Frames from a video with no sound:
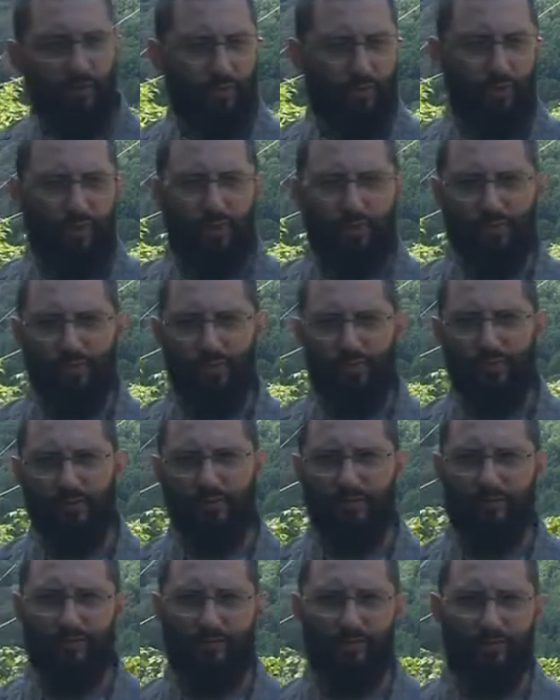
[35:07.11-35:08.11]
and go to another one?
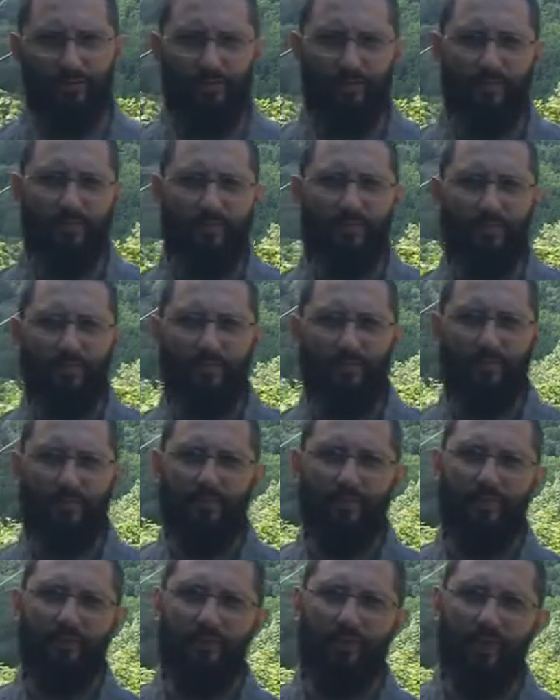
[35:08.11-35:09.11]

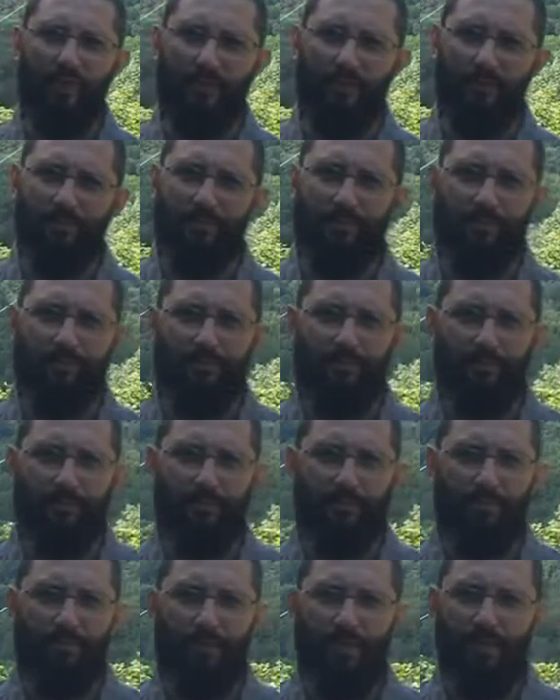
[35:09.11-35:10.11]
See?
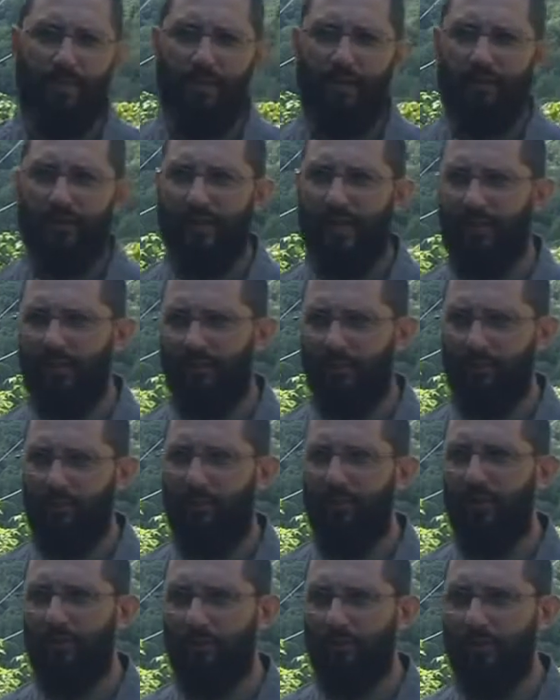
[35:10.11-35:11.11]
That's the
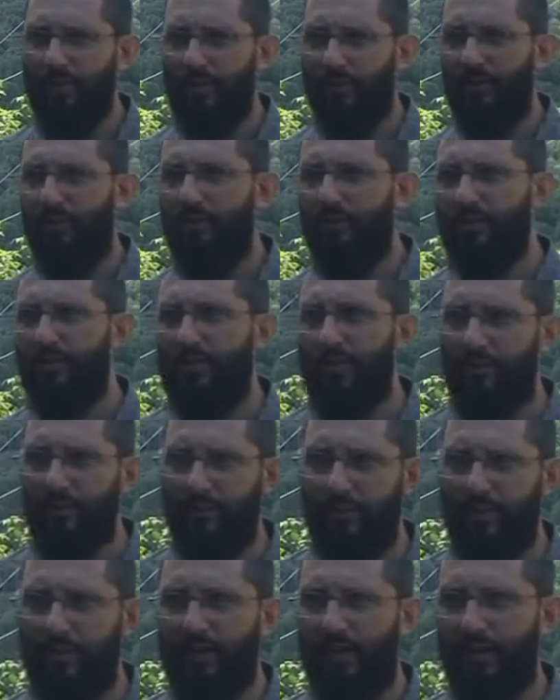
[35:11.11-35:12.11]
point of that
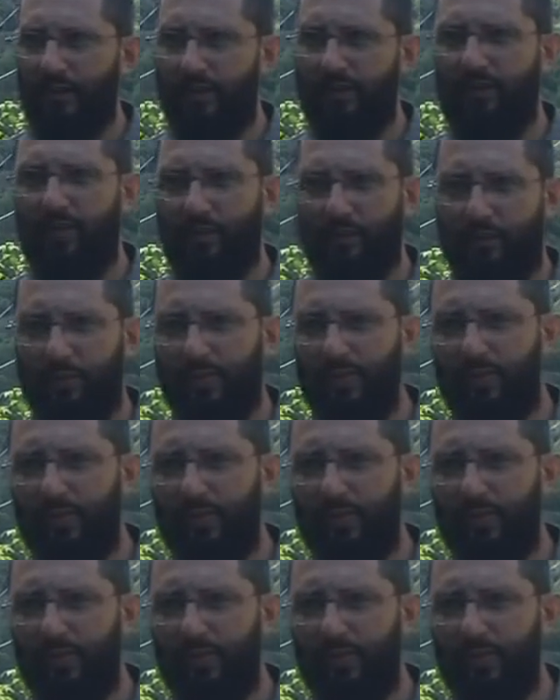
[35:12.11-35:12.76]
I'm trying to illustrate